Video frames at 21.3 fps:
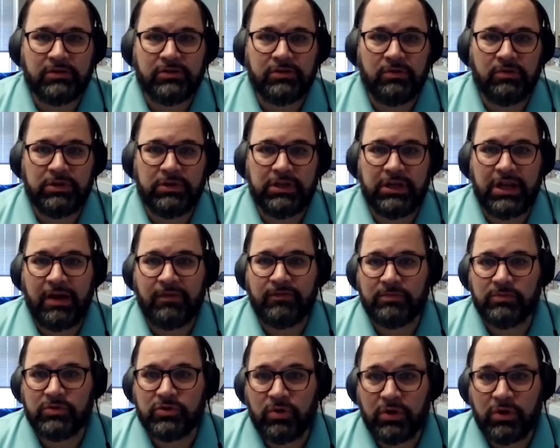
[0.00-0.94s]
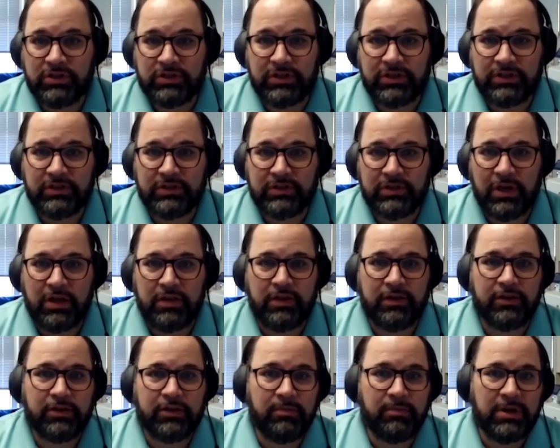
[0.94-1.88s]
So we did have some choices that
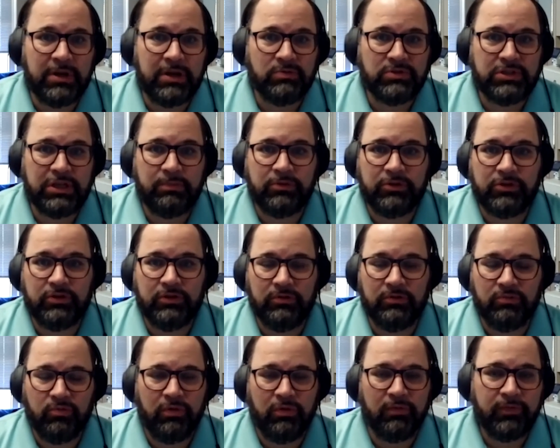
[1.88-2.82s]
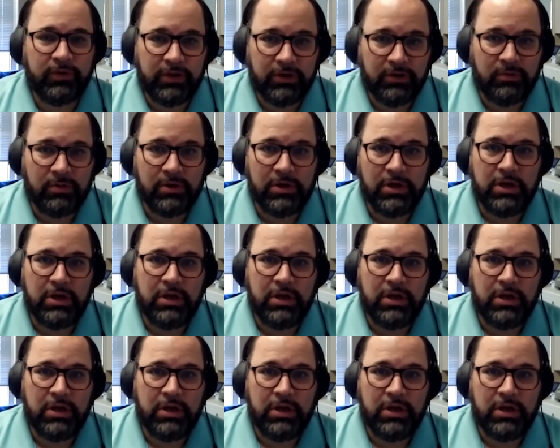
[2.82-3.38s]
the committee was able to review.